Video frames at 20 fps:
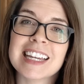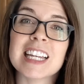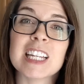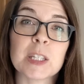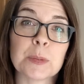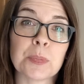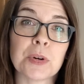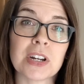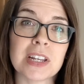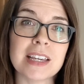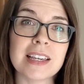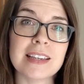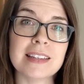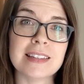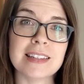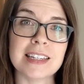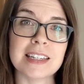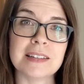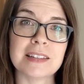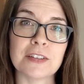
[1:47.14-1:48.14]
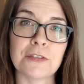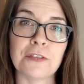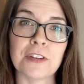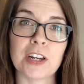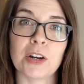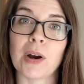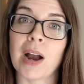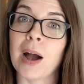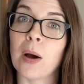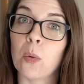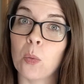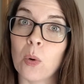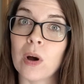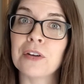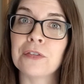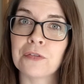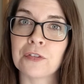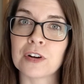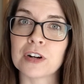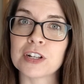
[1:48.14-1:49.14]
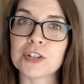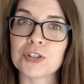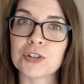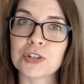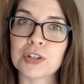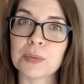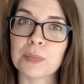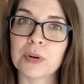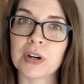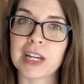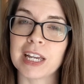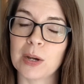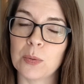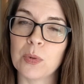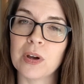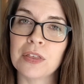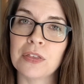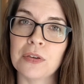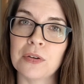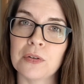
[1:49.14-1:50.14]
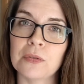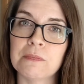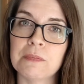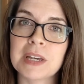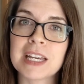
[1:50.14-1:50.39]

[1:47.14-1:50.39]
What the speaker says: it's pretty easy to figure out what furniture you're bringing with you